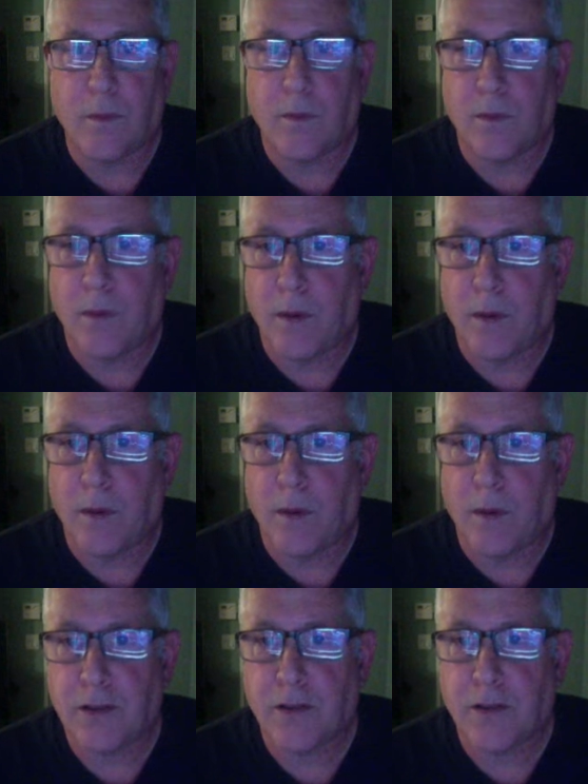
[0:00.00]
a
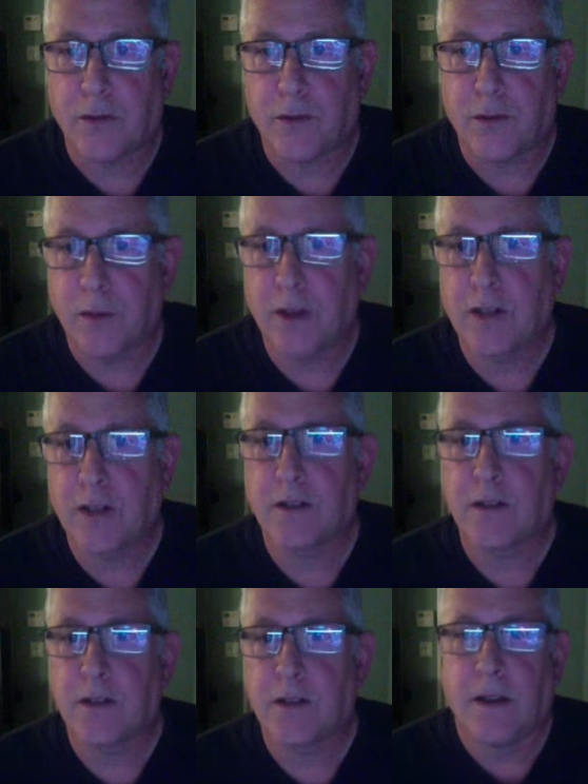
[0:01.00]
month or 2 months.
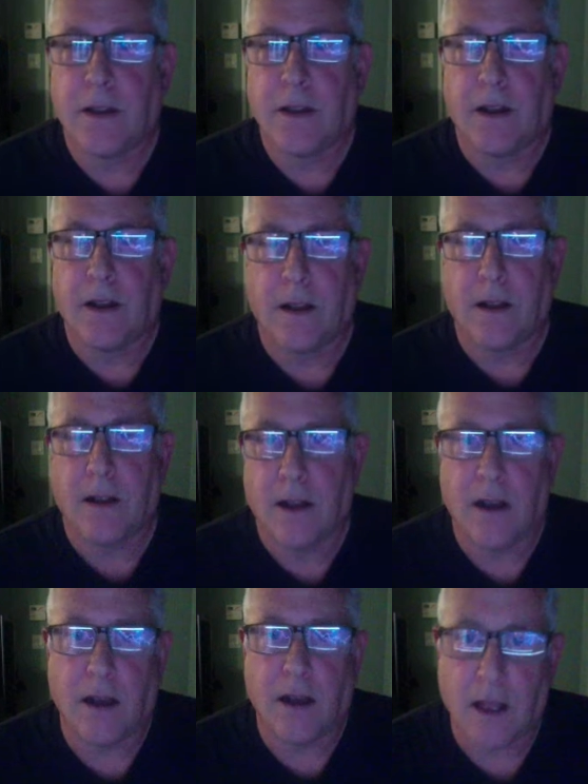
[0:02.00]

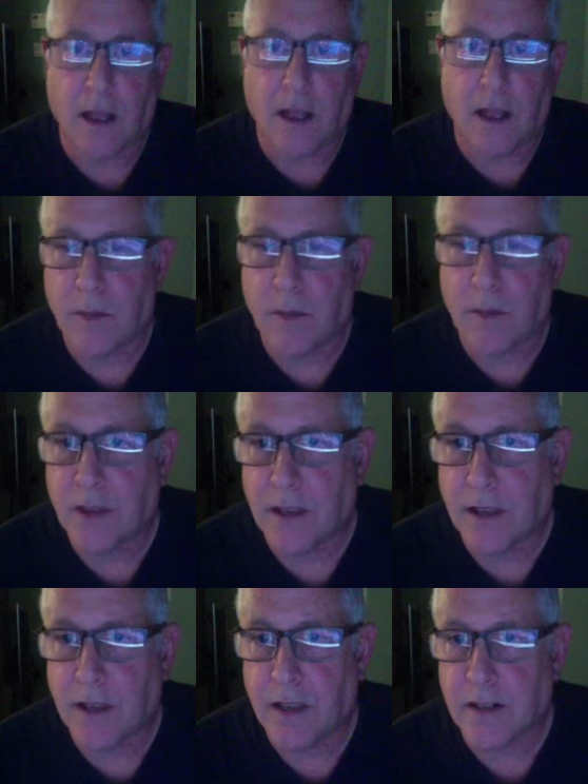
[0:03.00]
I'm thinking
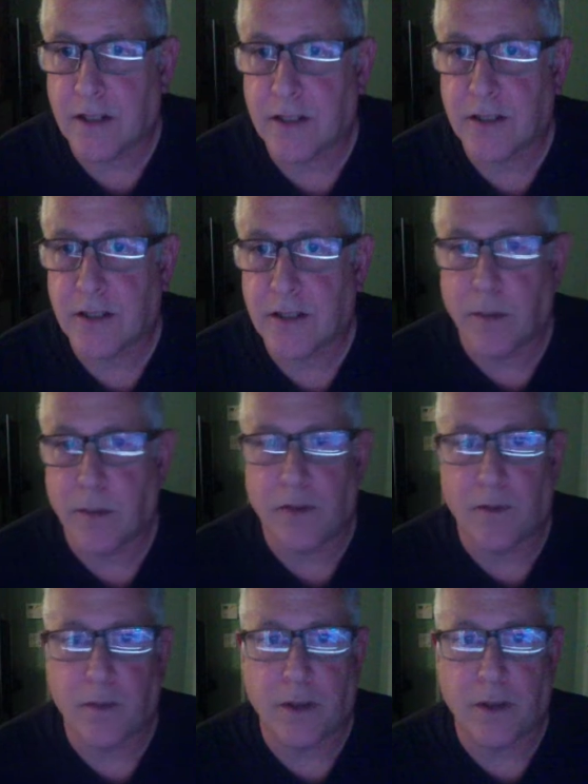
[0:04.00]
at least a couple of
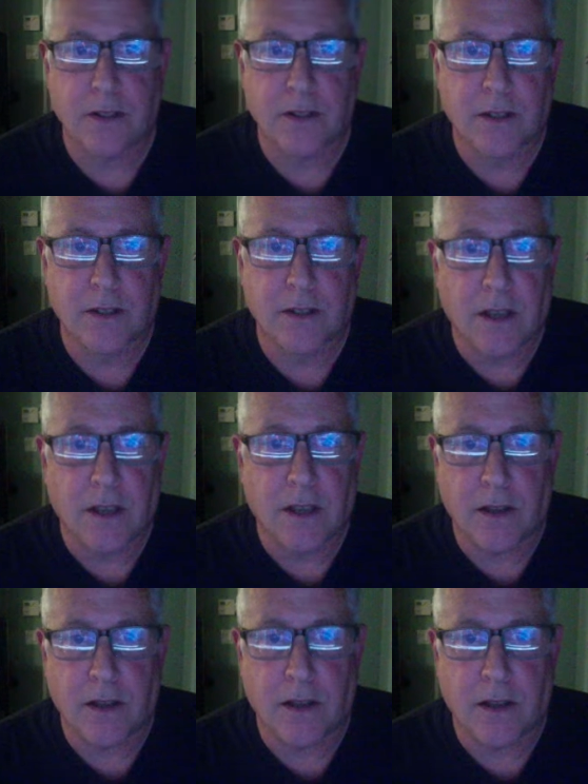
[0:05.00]
months. And
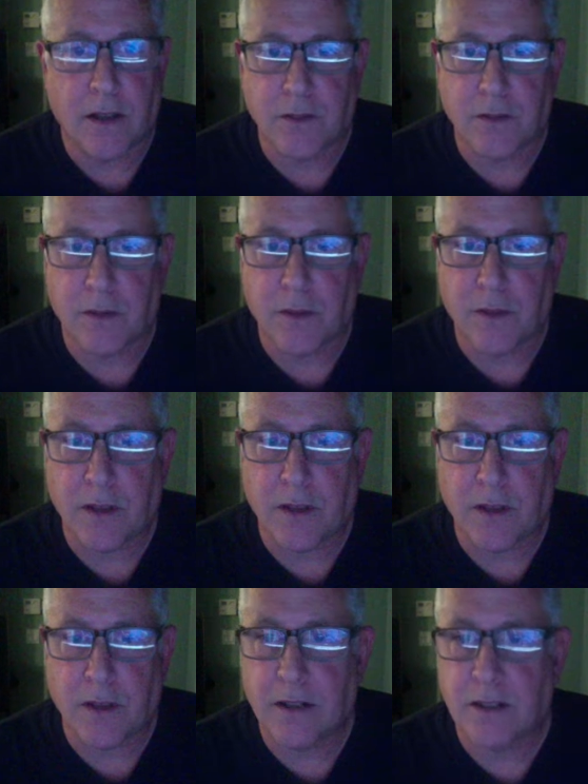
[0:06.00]
the reason why I'm thinking
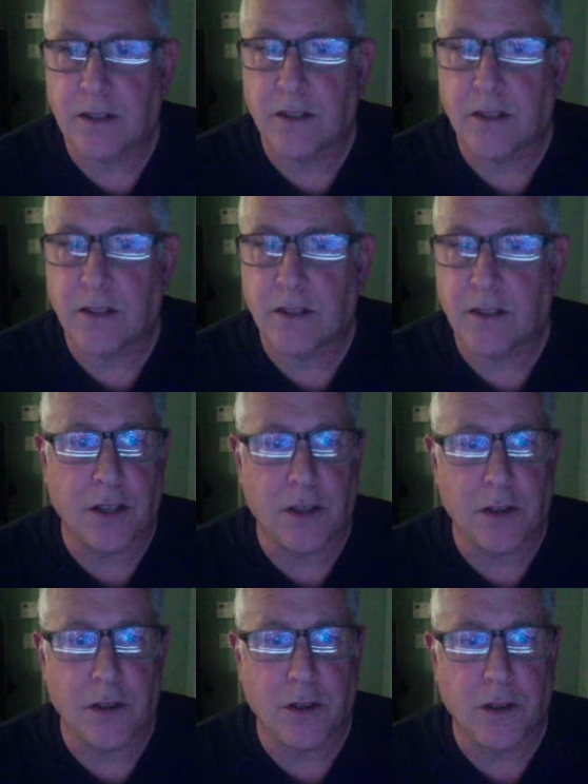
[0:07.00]
about that is this is a
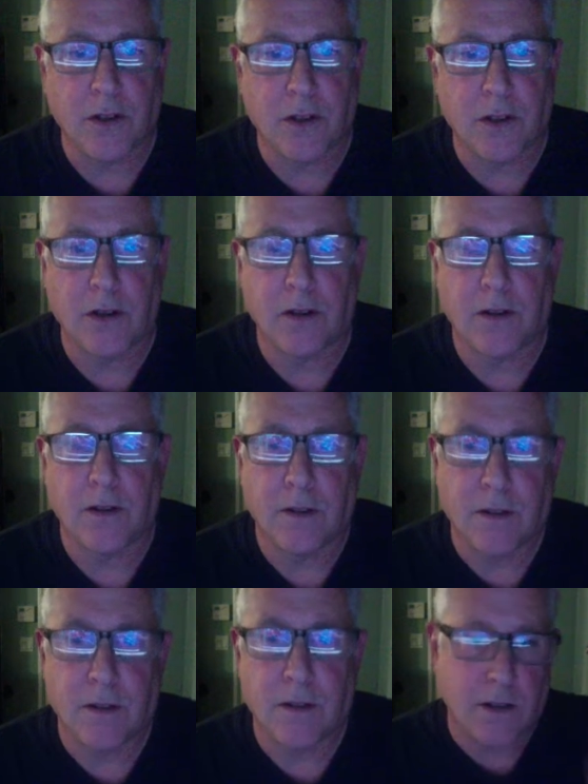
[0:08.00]
huge long
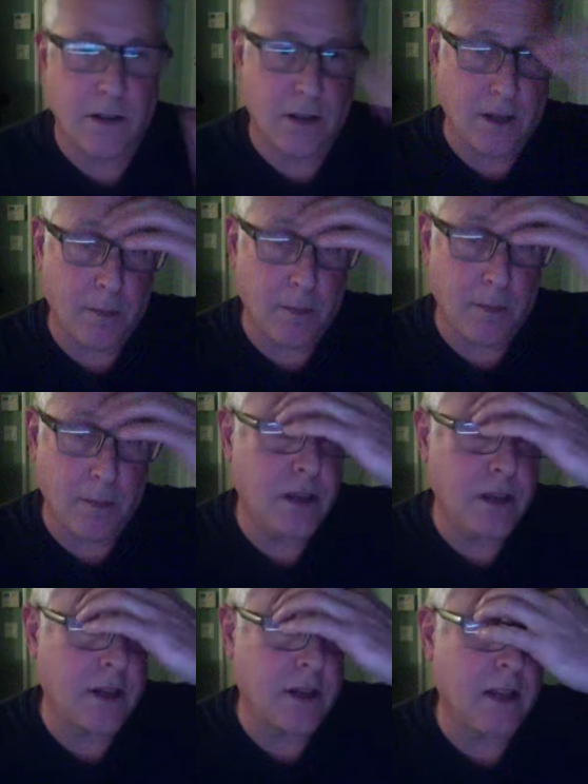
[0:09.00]
cup
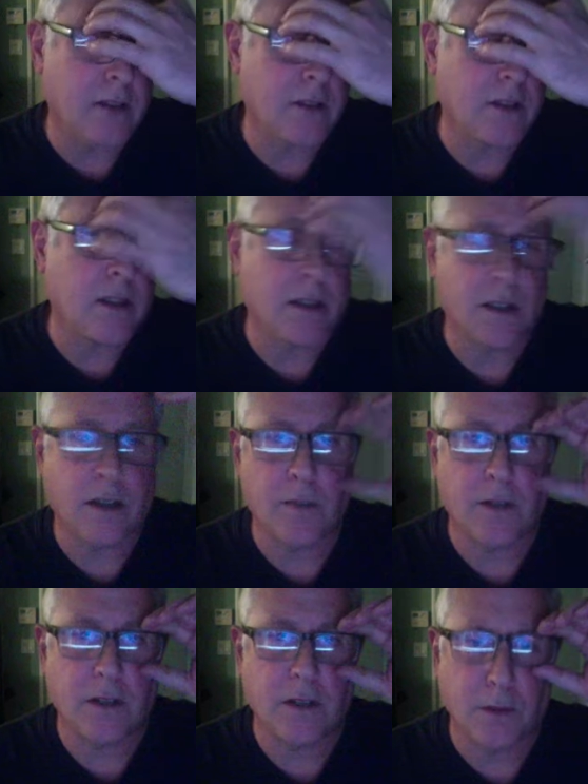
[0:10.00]
and handle, that cup
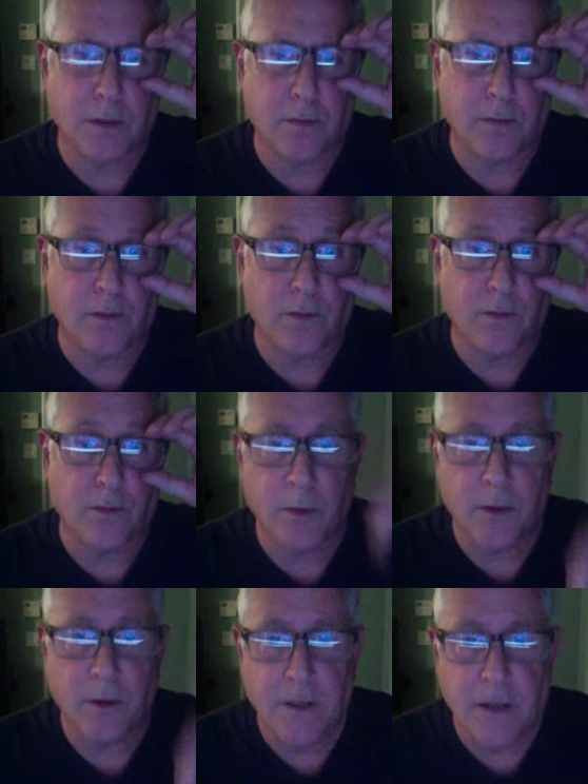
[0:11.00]
that has been performed.
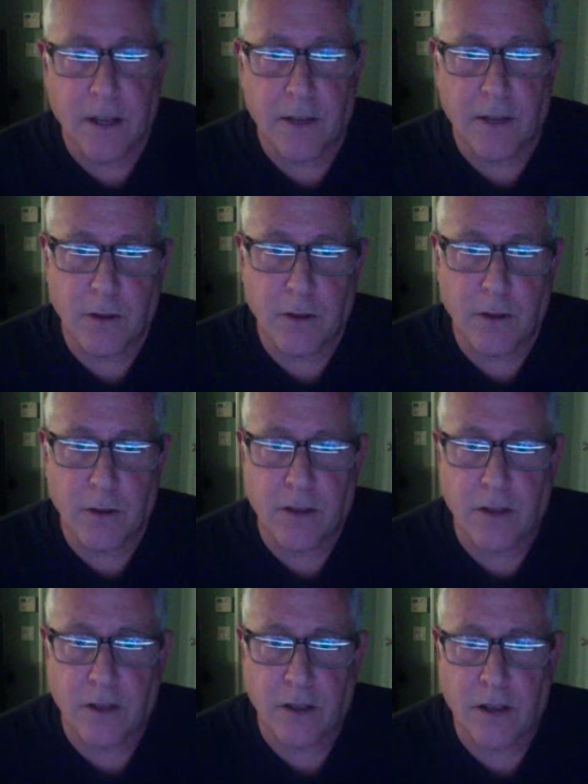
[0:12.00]
If we look back to
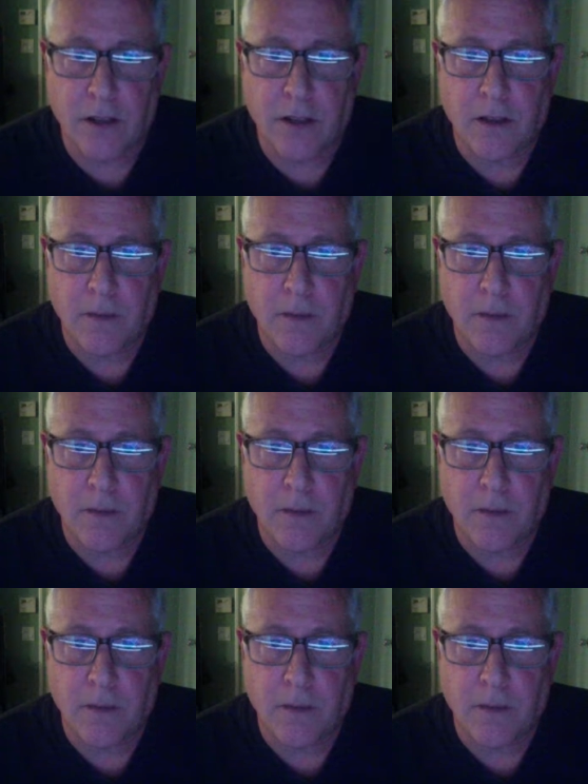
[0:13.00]
the